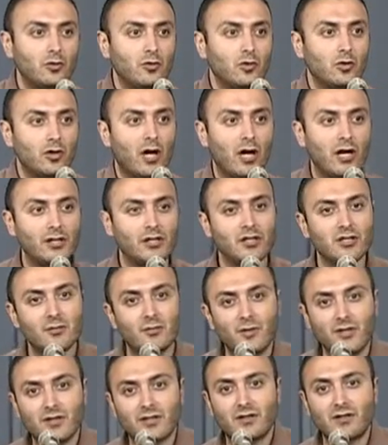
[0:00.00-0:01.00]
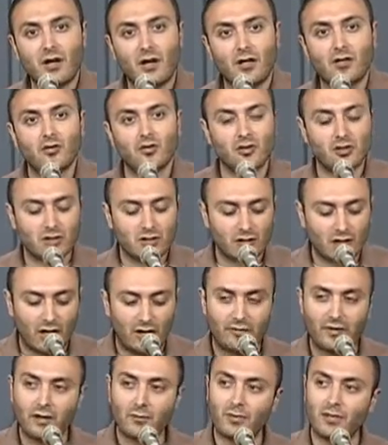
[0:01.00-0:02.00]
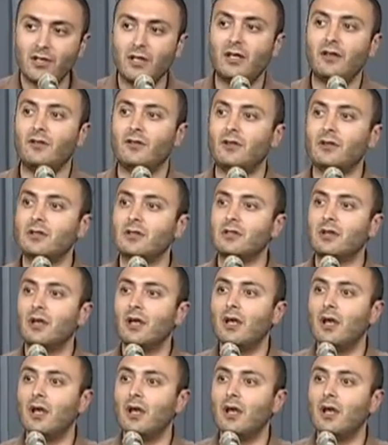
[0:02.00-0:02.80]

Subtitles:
to not just be stuck to just loving believers.